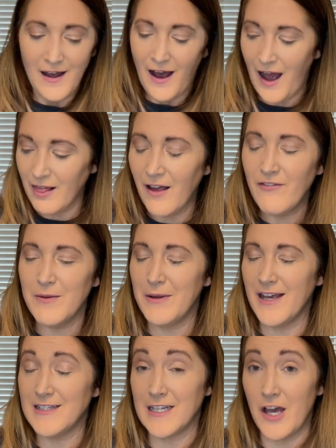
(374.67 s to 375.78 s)
I love it
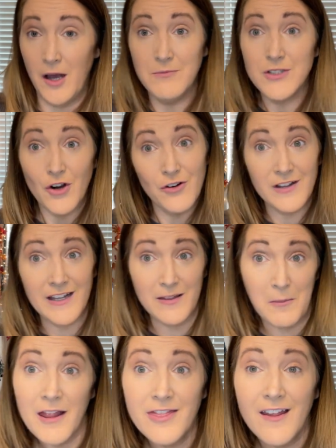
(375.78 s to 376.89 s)
because it comes early in the
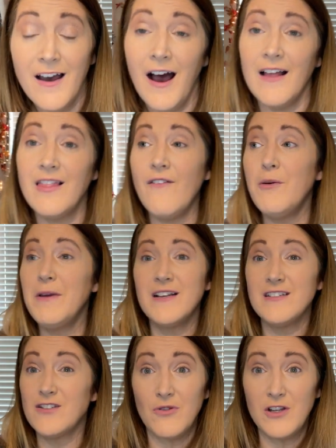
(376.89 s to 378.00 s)
month. I love it because
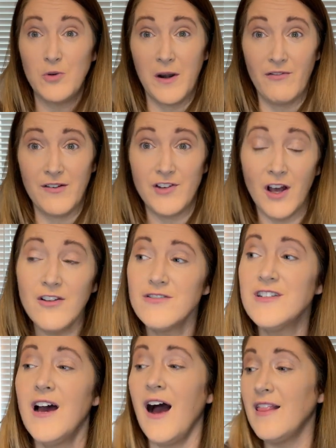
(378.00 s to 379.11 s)
it's only twenty-five dollars.
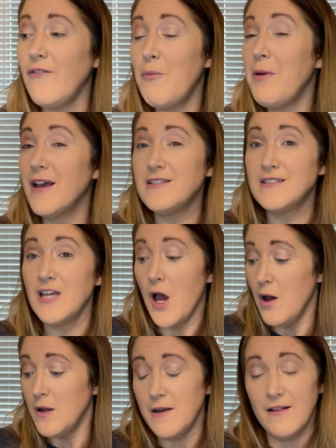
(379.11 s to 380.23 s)
I love it because it's
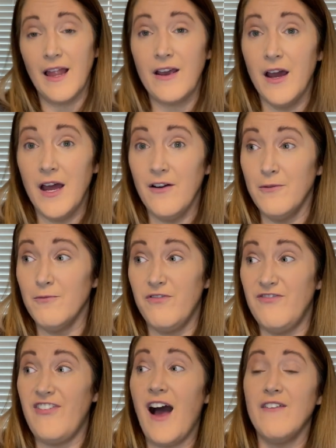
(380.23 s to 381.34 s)
like
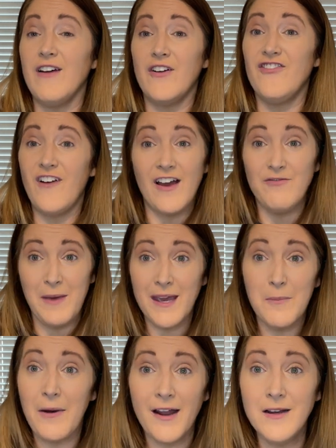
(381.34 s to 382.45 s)
five out of five
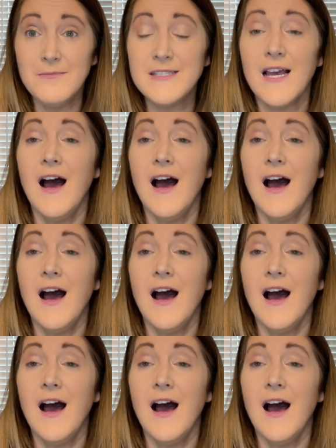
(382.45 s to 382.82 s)
makeup items.